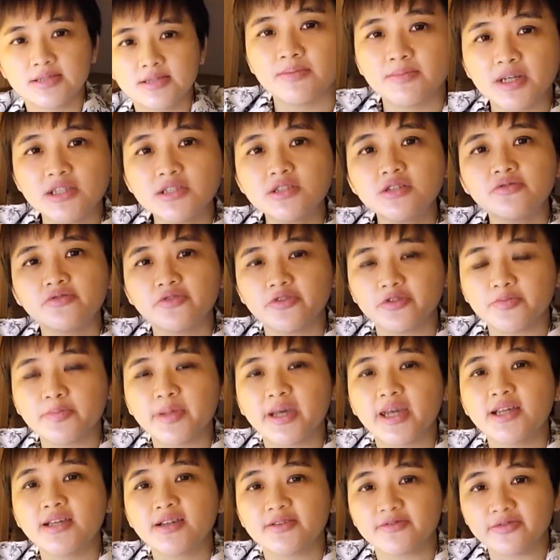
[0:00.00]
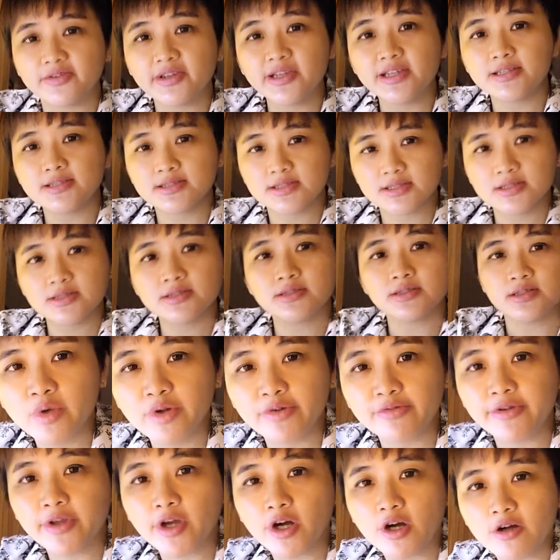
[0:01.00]
Imagine if you pay the fees
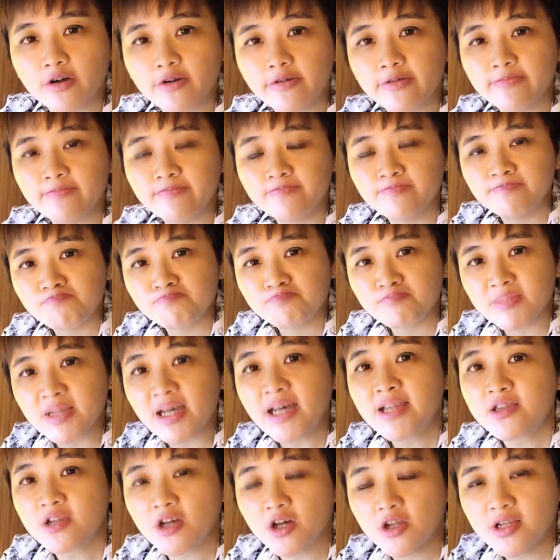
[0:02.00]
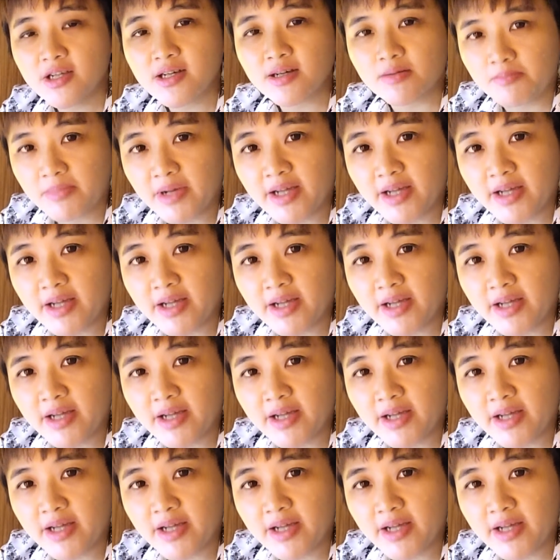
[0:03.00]
with your $10 a